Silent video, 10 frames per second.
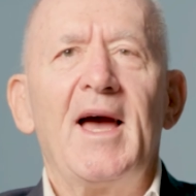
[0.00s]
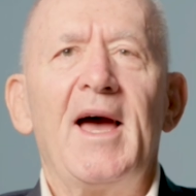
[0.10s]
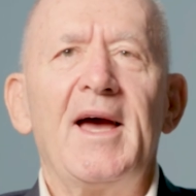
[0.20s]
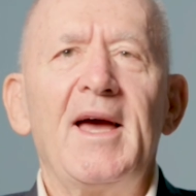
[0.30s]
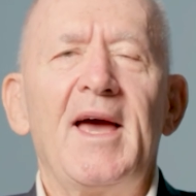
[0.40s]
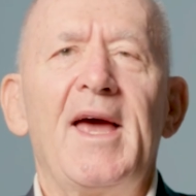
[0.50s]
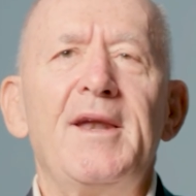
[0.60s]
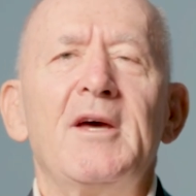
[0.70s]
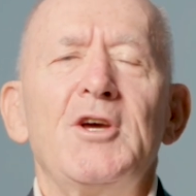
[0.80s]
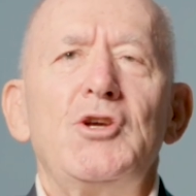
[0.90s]
Uh,
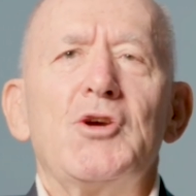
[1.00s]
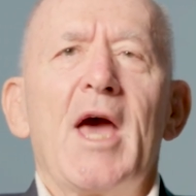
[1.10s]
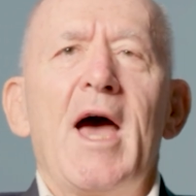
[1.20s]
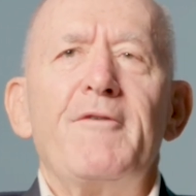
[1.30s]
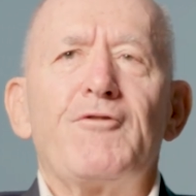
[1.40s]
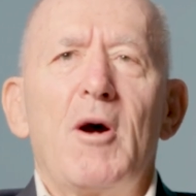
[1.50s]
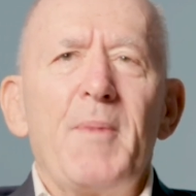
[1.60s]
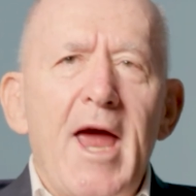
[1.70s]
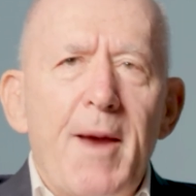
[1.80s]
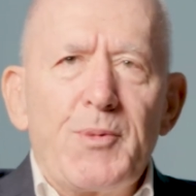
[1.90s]
and you go from
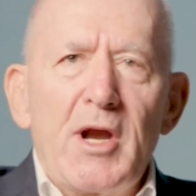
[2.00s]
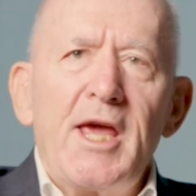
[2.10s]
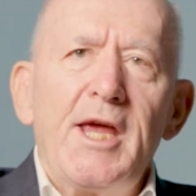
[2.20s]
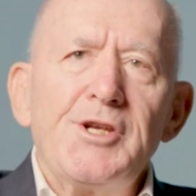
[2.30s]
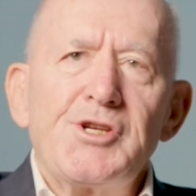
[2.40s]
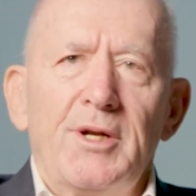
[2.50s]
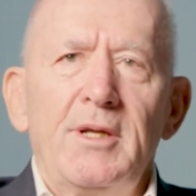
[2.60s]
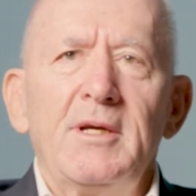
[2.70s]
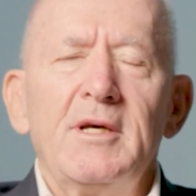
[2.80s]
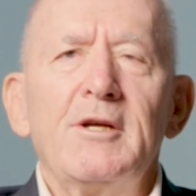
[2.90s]
apprehension
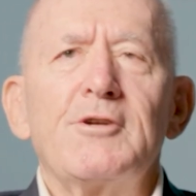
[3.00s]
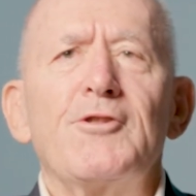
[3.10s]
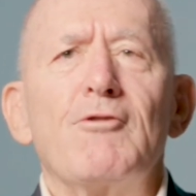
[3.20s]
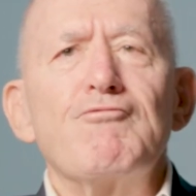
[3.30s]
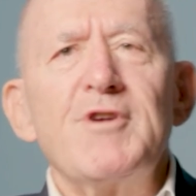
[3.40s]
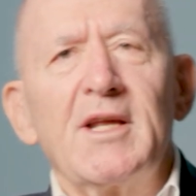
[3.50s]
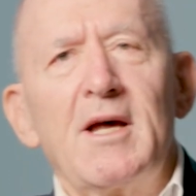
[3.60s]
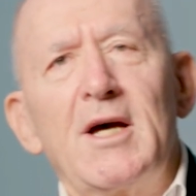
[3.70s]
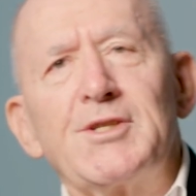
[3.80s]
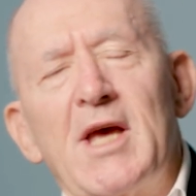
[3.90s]
to the
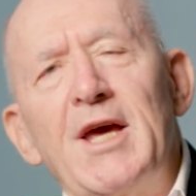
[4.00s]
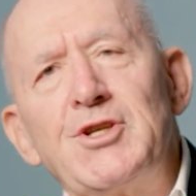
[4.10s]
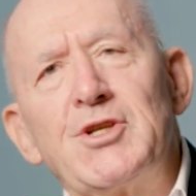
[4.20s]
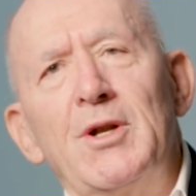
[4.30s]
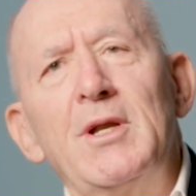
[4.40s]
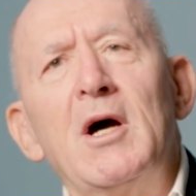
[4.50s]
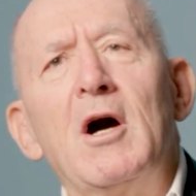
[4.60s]
realisation